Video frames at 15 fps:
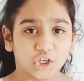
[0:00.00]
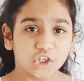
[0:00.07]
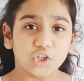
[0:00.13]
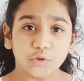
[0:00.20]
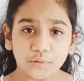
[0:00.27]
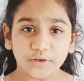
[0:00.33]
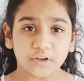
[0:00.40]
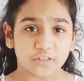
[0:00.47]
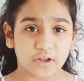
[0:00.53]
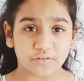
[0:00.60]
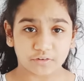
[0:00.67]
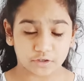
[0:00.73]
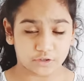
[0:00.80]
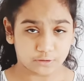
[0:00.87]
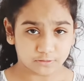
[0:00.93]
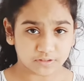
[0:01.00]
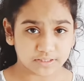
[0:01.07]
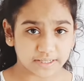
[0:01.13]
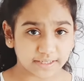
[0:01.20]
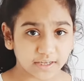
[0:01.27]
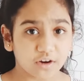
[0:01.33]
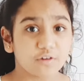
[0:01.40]
You hear that
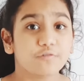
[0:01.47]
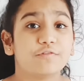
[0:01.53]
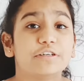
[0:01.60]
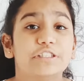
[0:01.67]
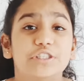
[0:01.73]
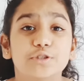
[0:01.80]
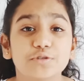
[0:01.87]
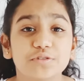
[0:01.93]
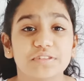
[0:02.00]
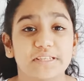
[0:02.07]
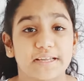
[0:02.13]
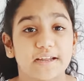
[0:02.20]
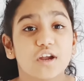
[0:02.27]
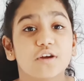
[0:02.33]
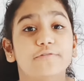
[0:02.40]
reducing? Reducing.